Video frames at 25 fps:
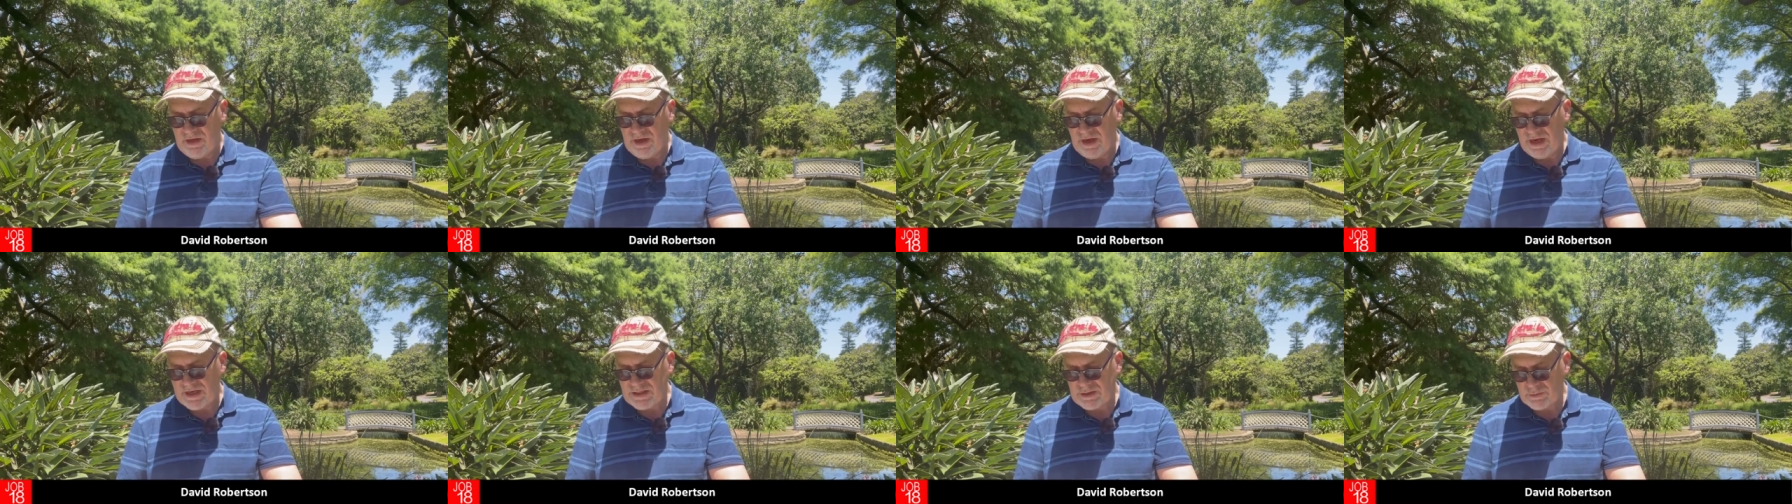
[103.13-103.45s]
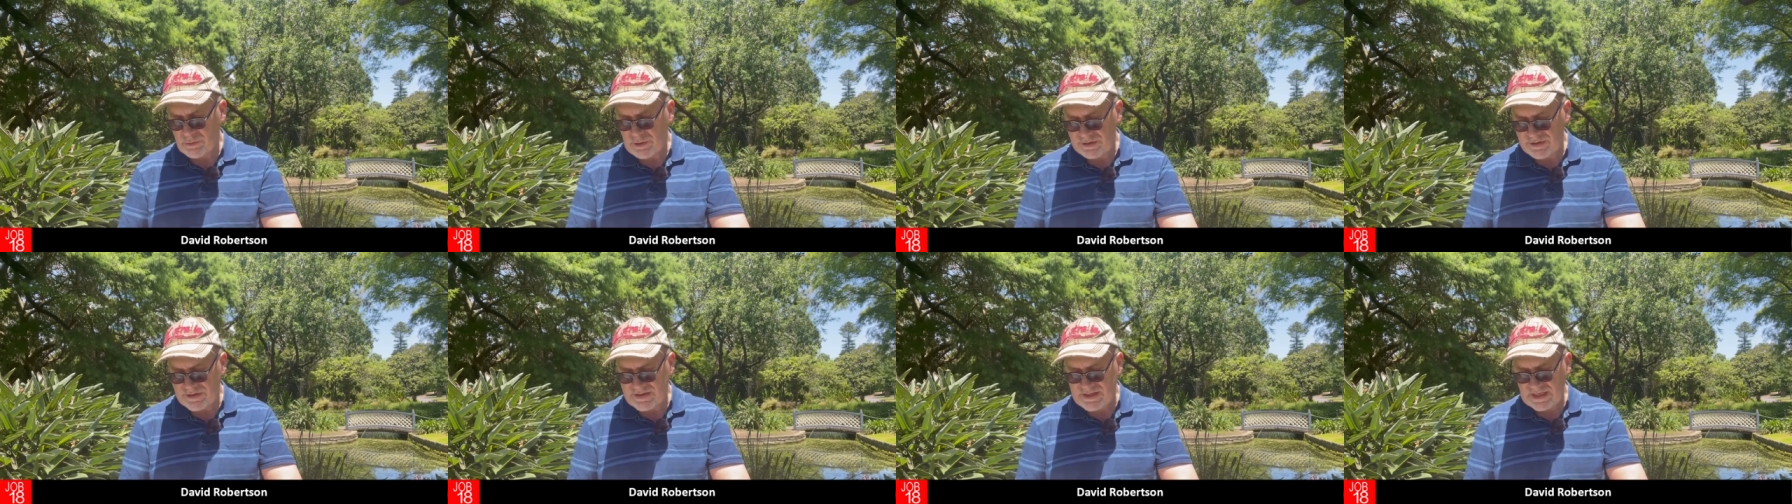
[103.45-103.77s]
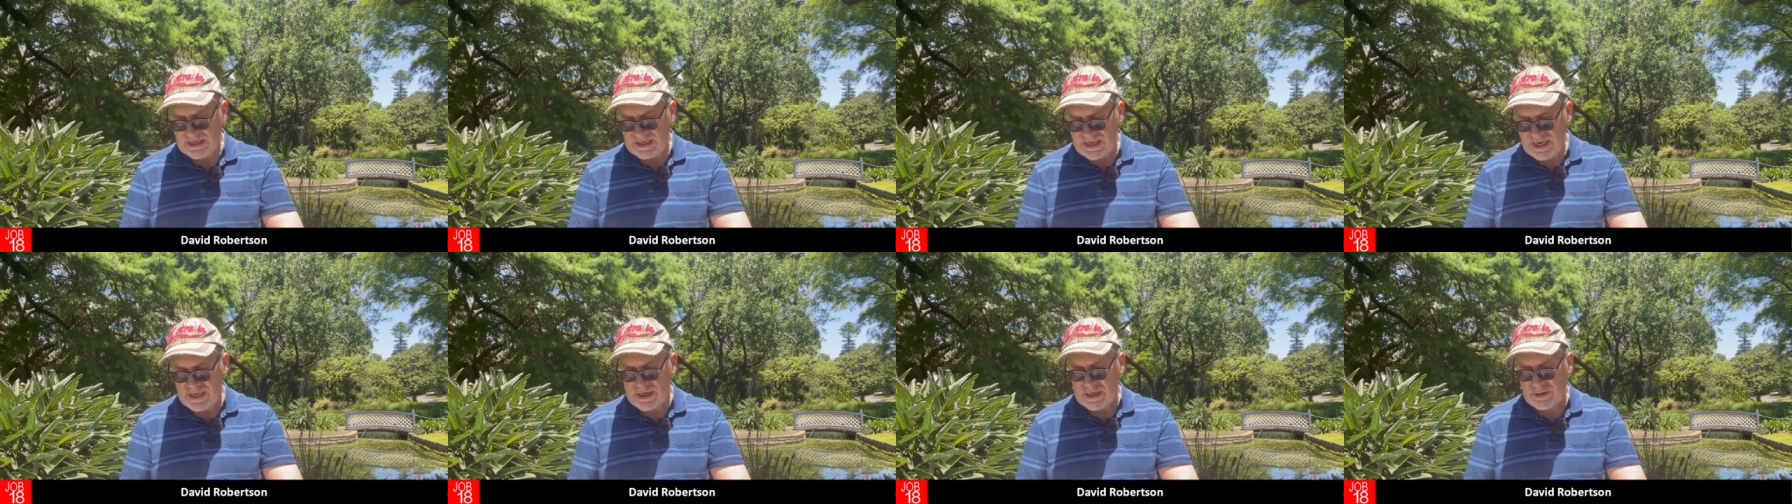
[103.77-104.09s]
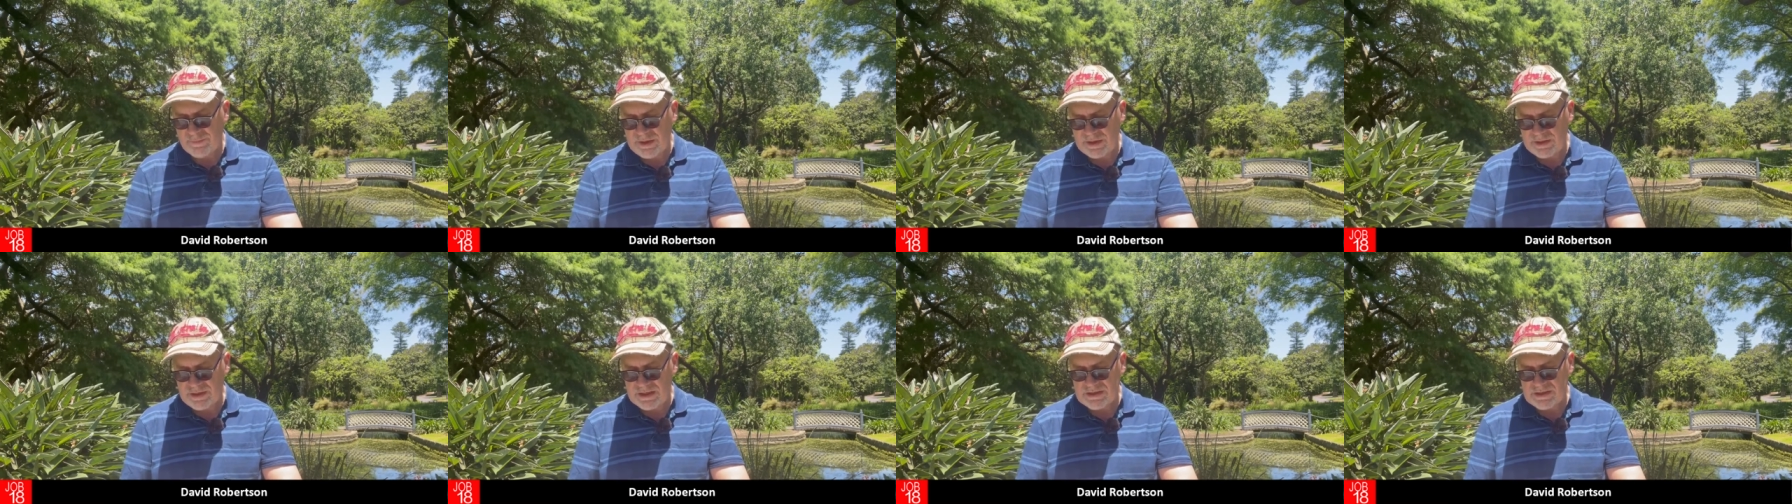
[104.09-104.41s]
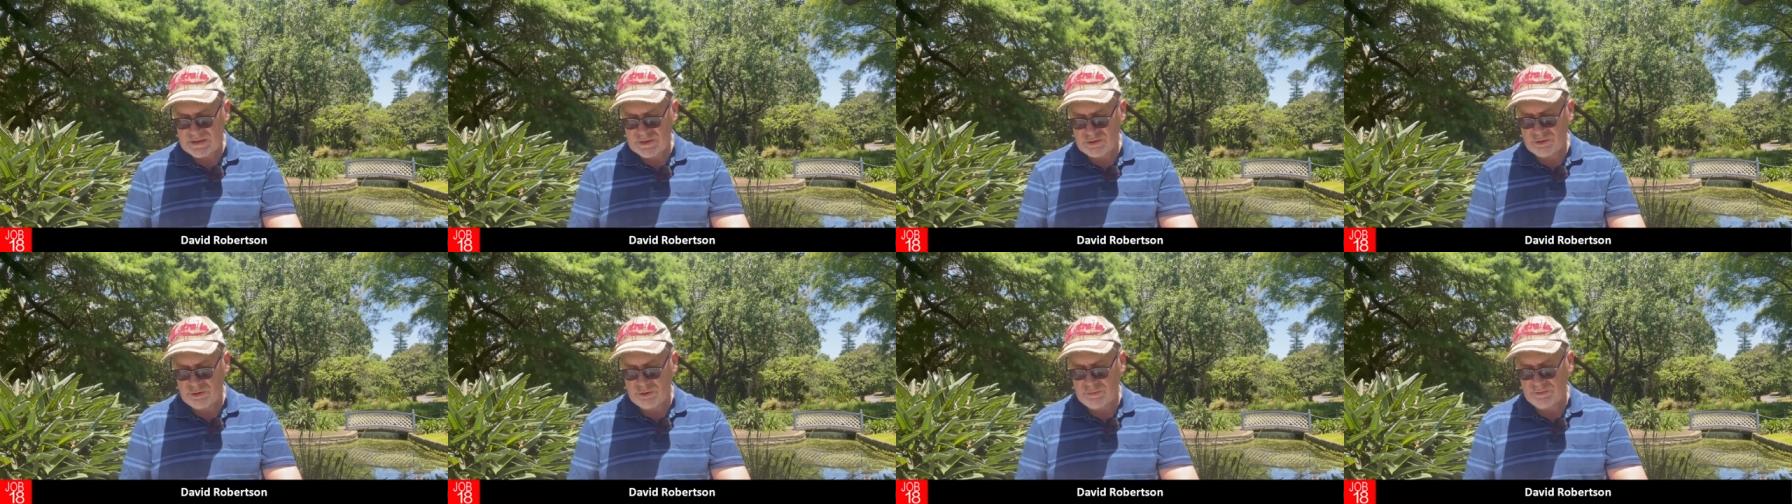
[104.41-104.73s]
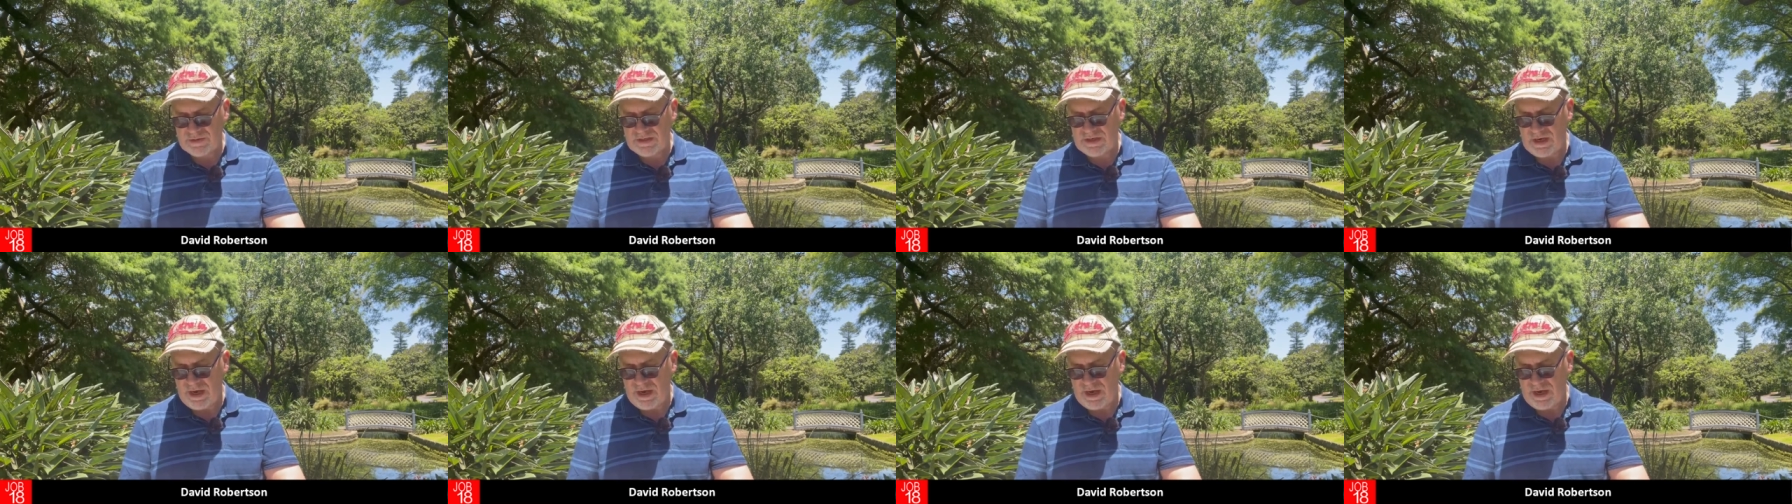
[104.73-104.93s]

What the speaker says: I dwelt as a king among his troops.